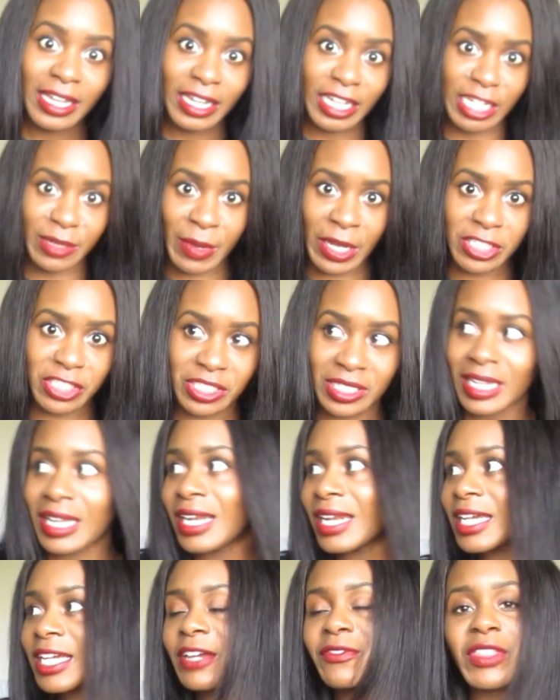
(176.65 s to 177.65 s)
Can you imagine?
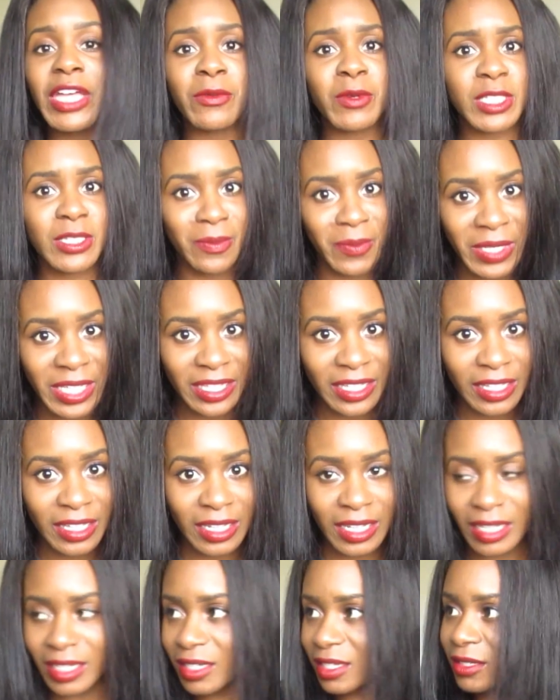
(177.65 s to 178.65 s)
Like, if that was
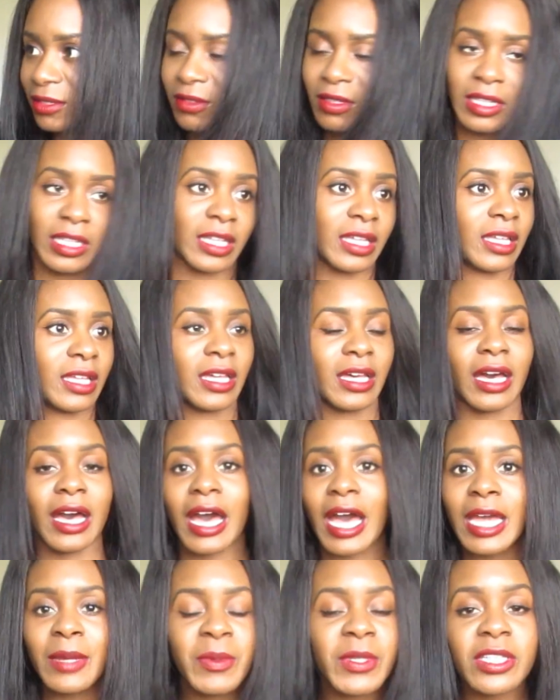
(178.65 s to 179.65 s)
me, like,
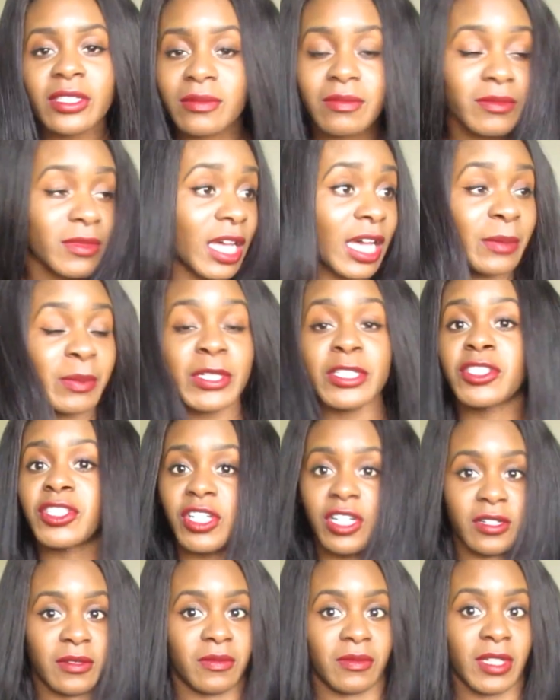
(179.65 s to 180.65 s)
I'd be
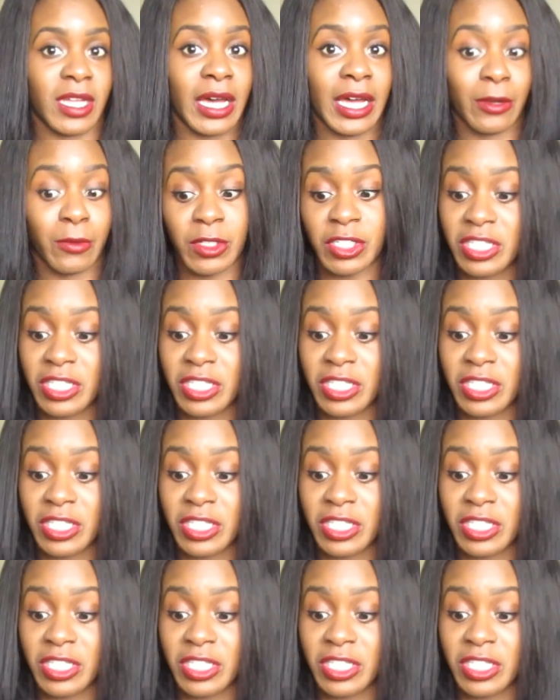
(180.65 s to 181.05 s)
done. I'd